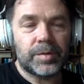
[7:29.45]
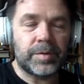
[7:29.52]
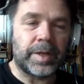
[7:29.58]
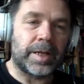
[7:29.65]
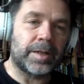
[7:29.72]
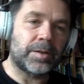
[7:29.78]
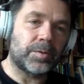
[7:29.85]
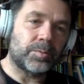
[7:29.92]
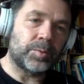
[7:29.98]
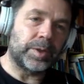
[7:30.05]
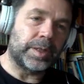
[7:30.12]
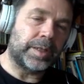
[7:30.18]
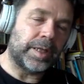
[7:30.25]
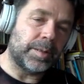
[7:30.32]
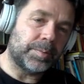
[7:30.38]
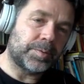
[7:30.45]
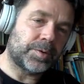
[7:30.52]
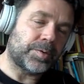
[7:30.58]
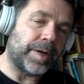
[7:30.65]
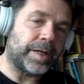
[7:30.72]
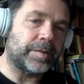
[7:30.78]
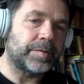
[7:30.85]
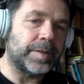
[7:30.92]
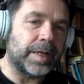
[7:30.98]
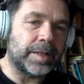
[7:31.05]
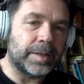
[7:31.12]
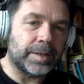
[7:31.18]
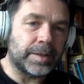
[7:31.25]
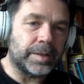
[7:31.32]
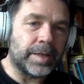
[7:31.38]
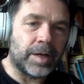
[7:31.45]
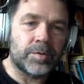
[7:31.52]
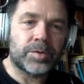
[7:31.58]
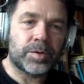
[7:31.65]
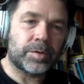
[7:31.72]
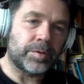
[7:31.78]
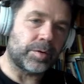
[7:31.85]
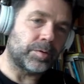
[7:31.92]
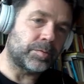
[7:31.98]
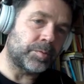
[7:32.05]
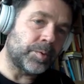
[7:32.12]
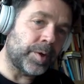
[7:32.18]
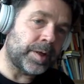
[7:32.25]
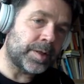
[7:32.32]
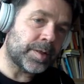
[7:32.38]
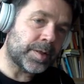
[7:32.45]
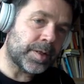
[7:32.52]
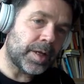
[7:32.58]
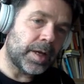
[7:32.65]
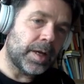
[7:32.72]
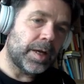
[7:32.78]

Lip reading: then we keep track of that in a counter called ruins,